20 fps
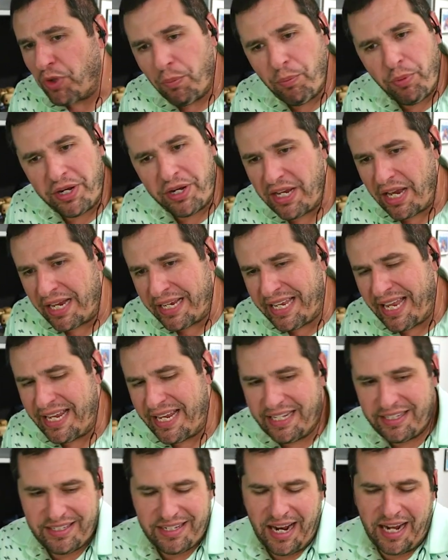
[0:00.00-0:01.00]
but
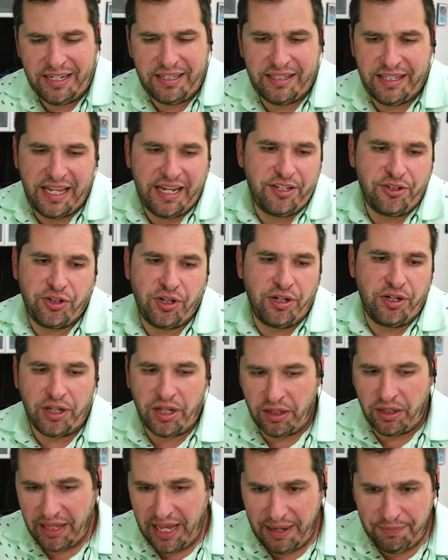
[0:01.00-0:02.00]
again, it's not that it's going to
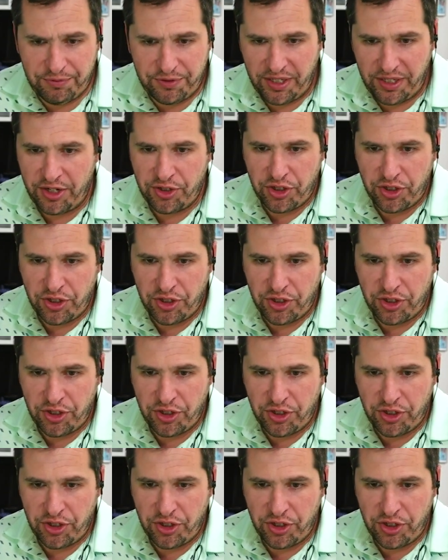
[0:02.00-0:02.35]
collapse it.